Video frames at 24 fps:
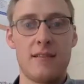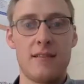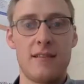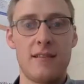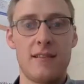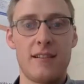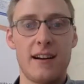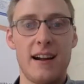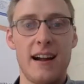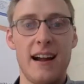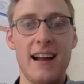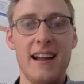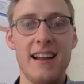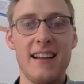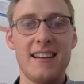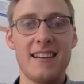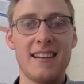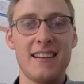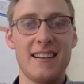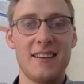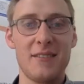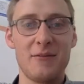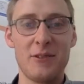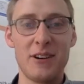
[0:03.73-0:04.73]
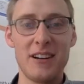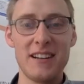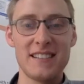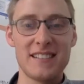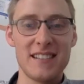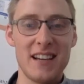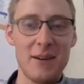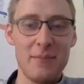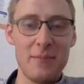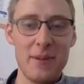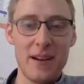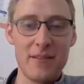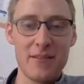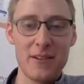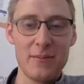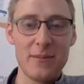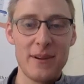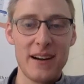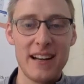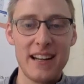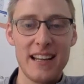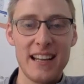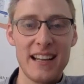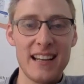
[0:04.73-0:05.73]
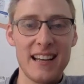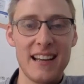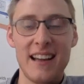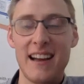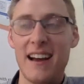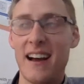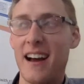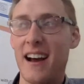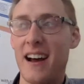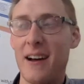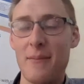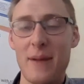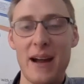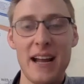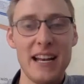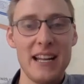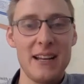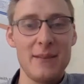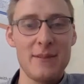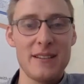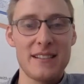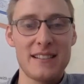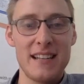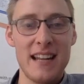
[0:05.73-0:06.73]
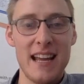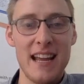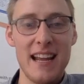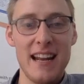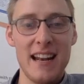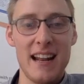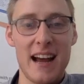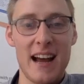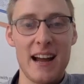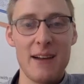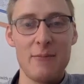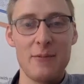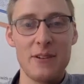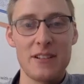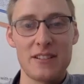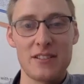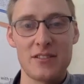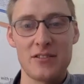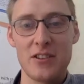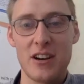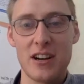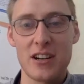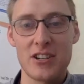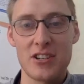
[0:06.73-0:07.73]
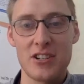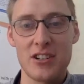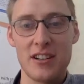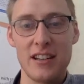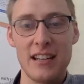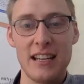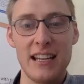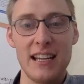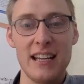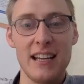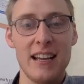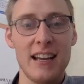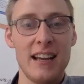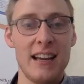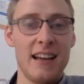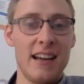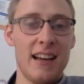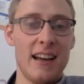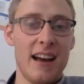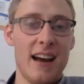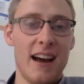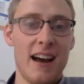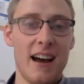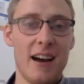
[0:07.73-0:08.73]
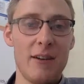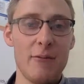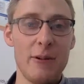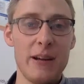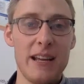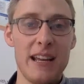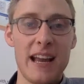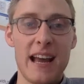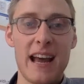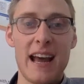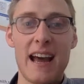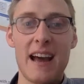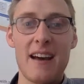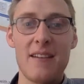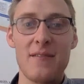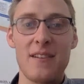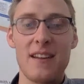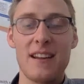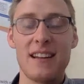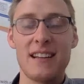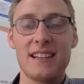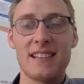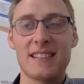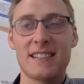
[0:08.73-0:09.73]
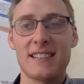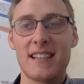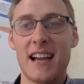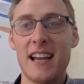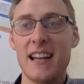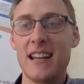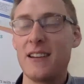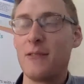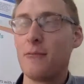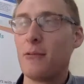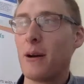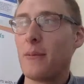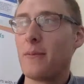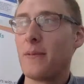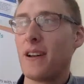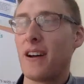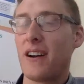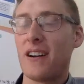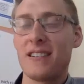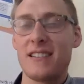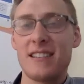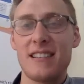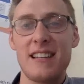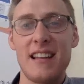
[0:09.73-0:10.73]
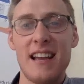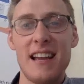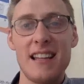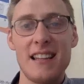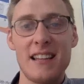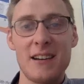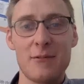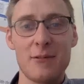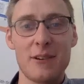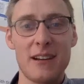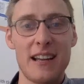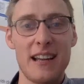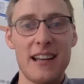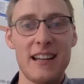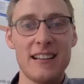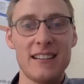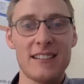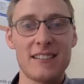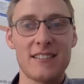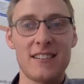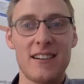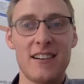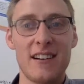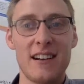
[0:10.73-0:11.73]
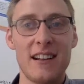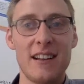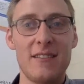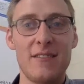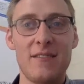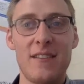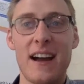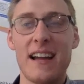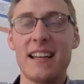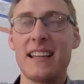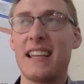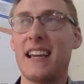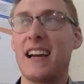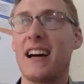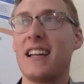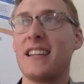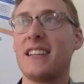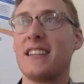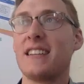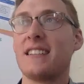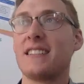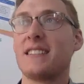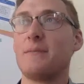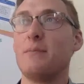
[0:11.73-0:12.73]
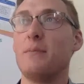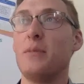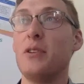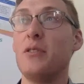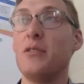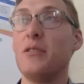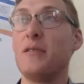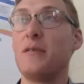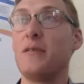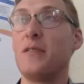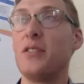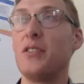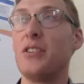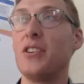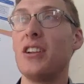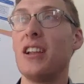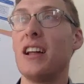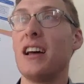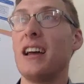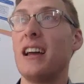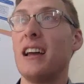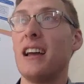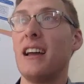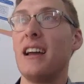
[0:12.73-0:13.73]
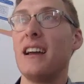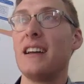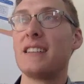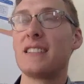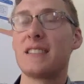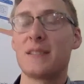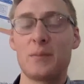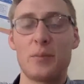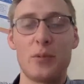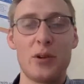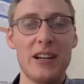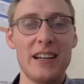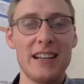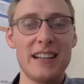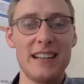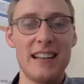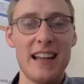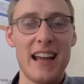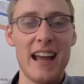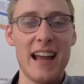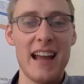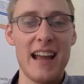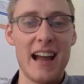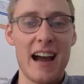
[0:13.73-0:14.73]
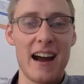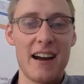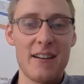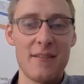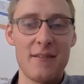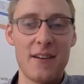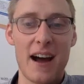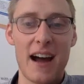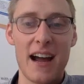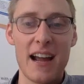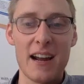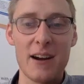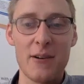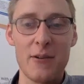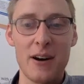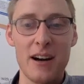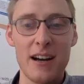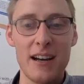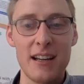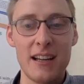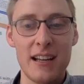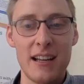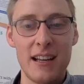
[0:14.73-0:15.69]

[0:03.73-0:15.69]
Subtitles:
All right. What is up, everybody? My name is Nate. I'm with Structurally. We have an exciting webinar today that we're getting started finally on this beautiful spring day out of Iowa.